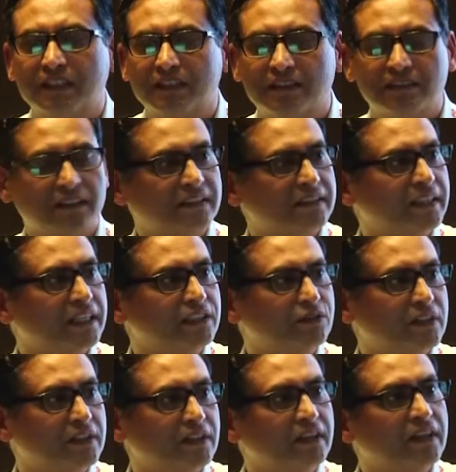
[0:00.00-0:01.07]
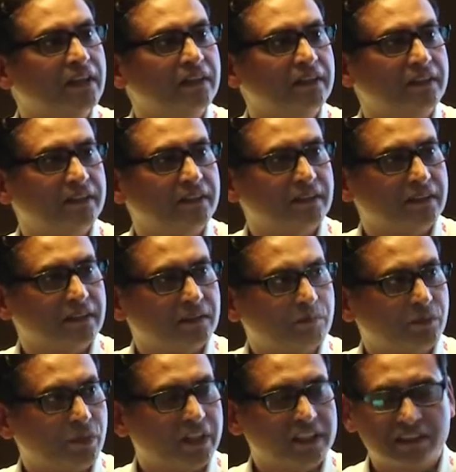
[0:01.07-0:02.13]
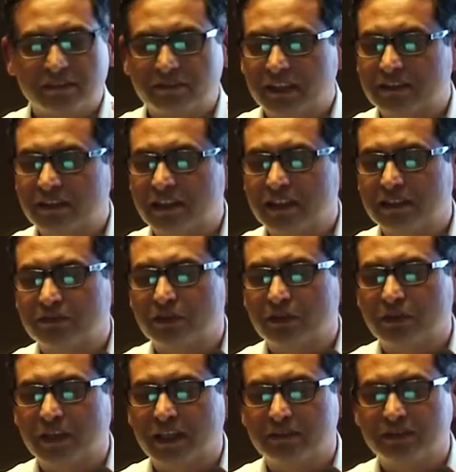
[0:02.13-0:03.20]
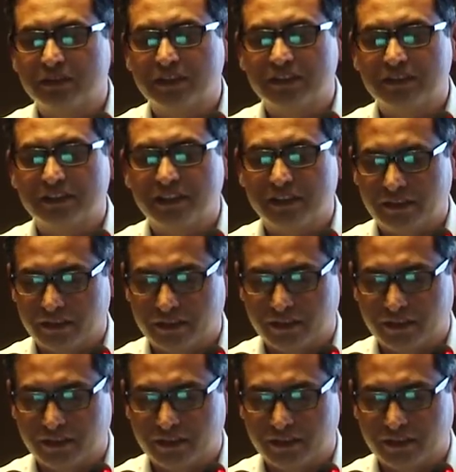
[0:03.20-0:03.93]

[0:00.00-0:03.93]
These are the actual uh, production facilities photographs you can see.